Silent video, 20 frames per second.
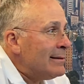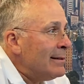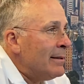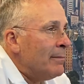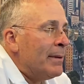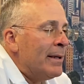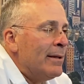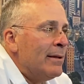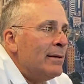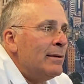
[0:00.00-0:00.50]
I
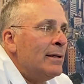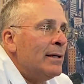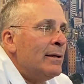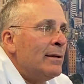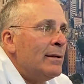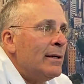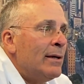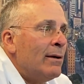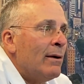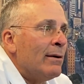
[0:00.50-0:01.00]
mean, they,
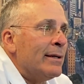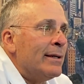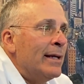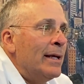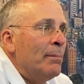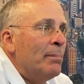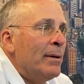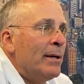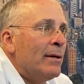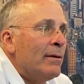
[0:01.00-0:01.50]
they are
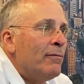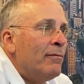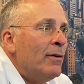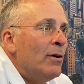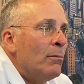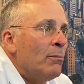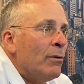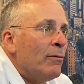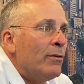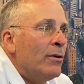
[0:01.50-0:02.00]
deep into
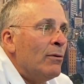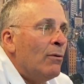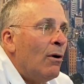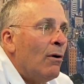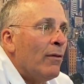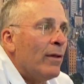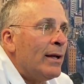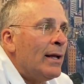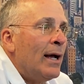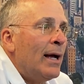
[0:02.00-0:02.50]
film review
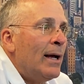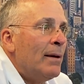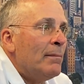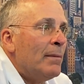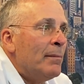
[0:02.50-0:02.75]
all the time.